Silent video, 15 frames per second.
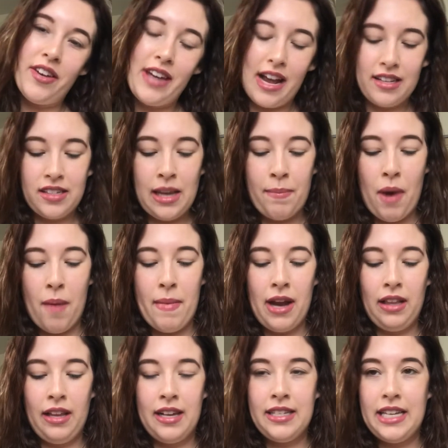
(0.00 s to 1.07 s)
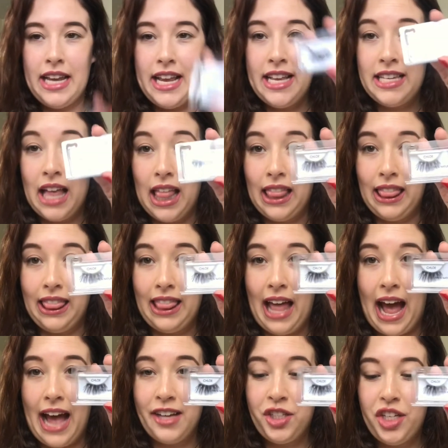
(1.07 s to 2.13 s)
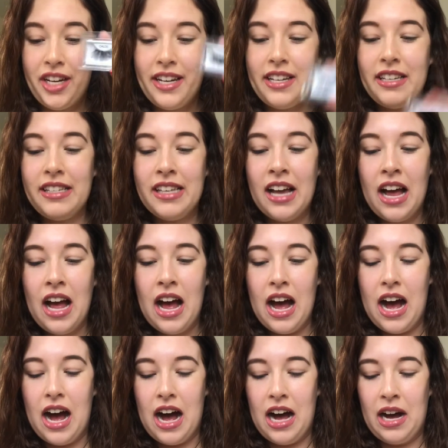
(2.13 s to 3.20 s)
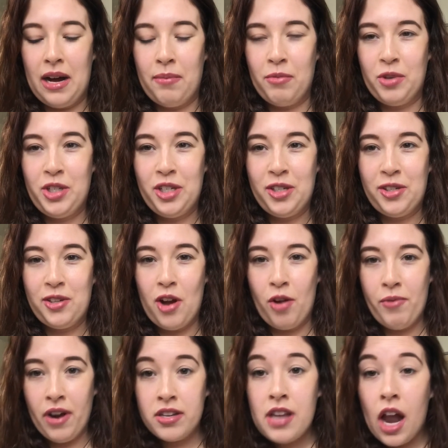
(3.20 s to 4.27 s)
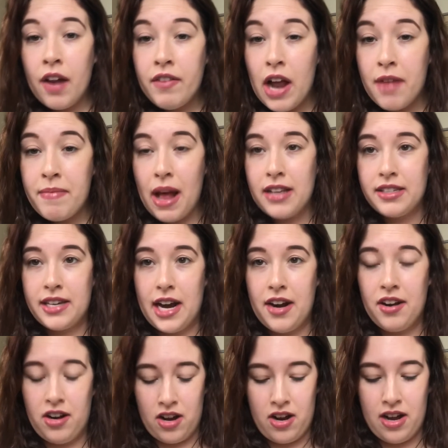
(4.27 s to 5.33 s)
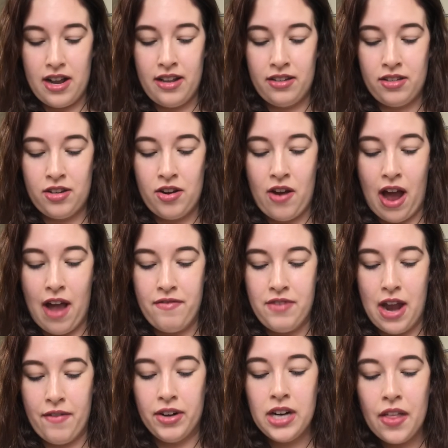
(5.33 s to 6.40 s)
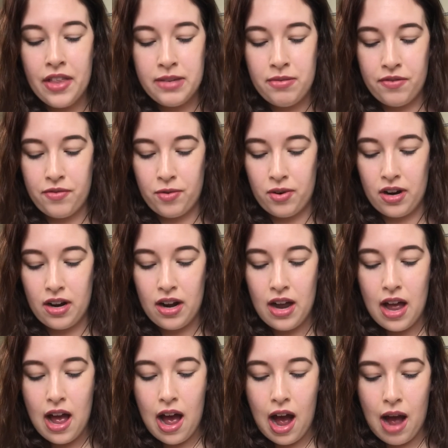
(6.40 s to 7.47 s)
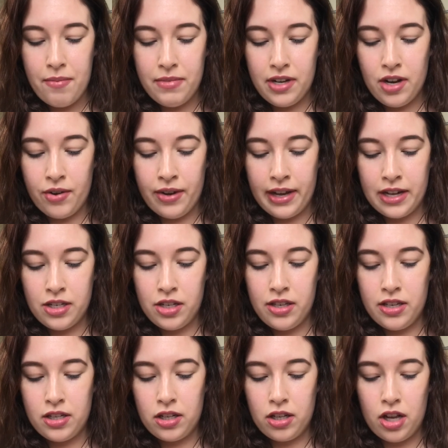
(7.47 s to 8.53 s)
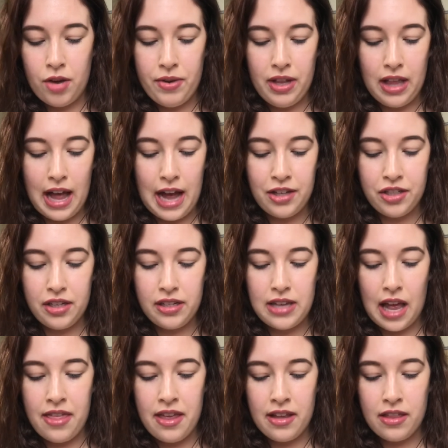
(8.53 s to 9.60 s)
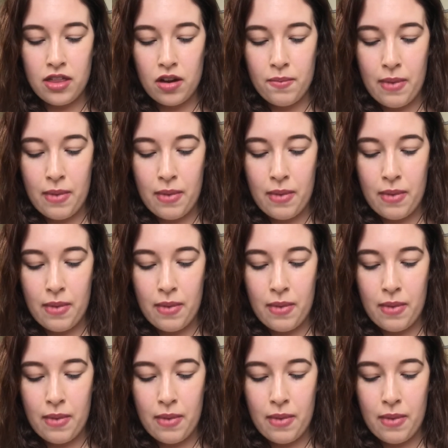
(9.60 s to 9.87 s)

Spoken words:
the next step on my list is lashes. Which is so weird because I don't even have mascara on, so I've never done this before. I'm going to be going into these Chloe lashes. I think they're